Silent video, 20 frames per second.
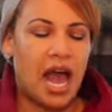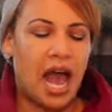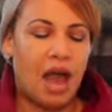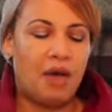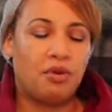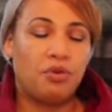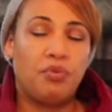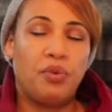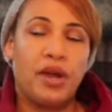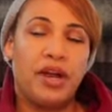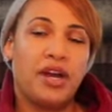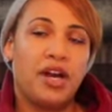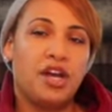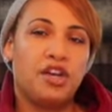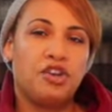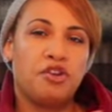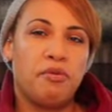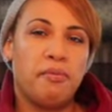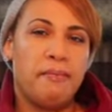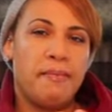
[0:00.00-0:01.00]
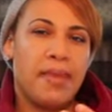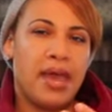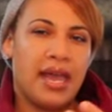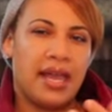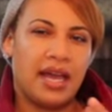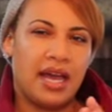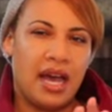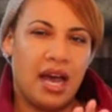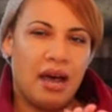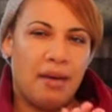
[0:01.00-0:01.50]
I would wear it under
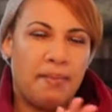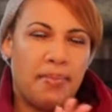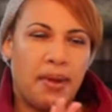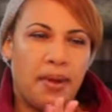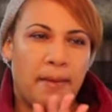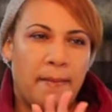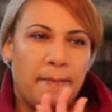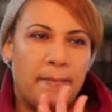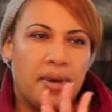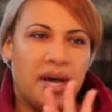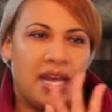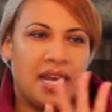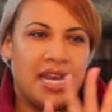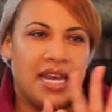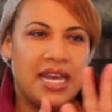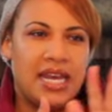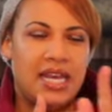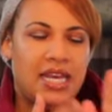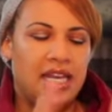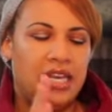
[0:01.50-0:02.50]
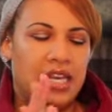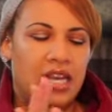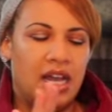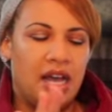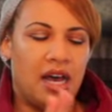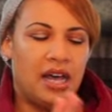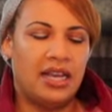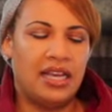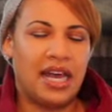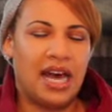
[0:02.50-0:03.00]
makeup, but
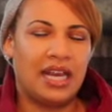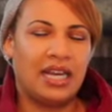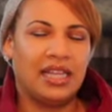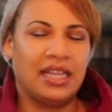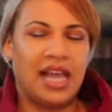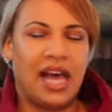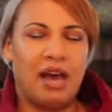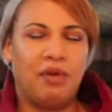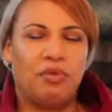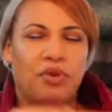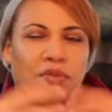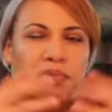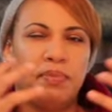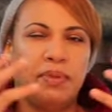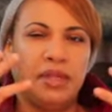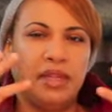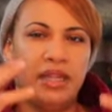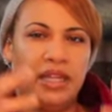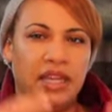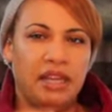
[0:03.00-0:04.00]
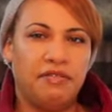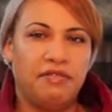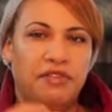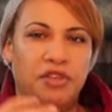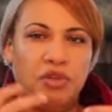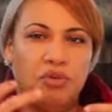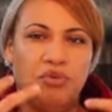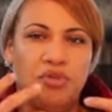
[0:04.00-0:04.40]
not a lot. With Belif, you